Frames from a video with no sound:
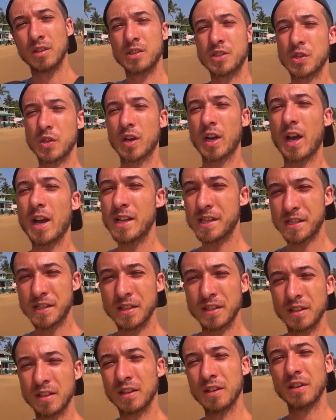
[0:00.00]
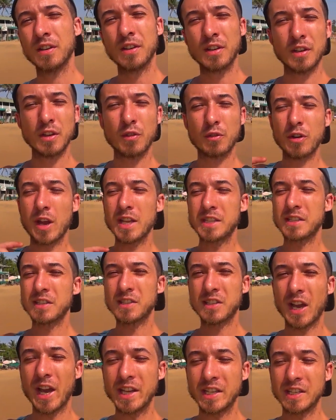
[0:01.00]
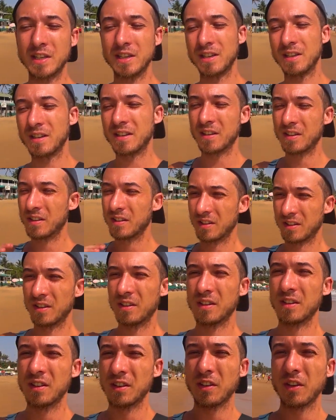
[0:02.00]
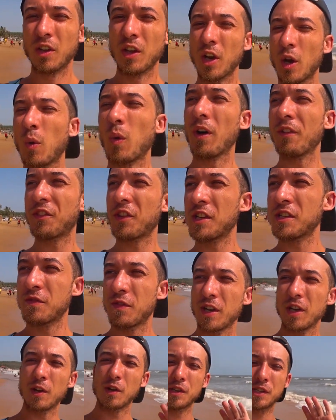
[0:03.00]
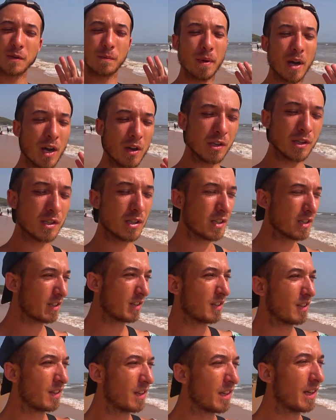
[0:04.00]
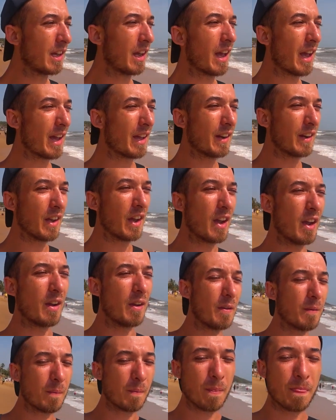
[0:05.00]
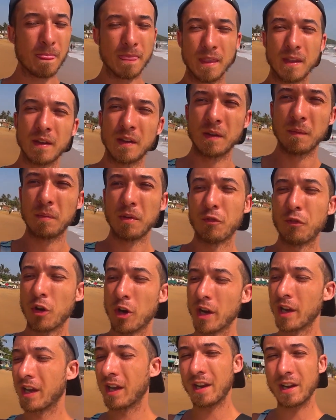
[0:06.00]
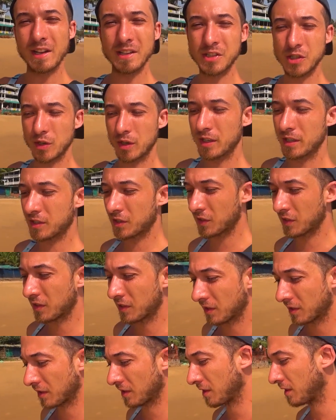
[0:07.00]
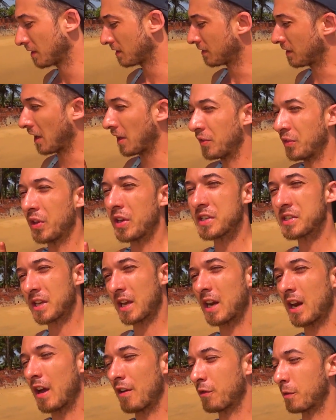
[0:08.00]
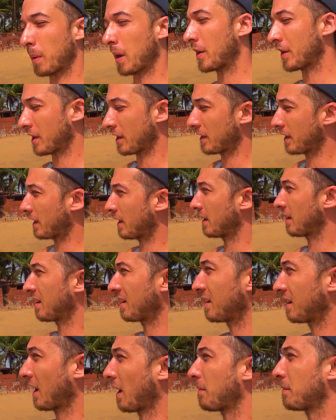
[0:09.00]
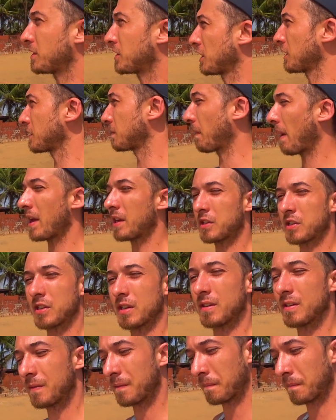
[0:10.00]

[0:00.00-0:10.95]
So guys, you've read the title, you know what this video is about and uh, before I get into it, 10 things I love about India, let me just mention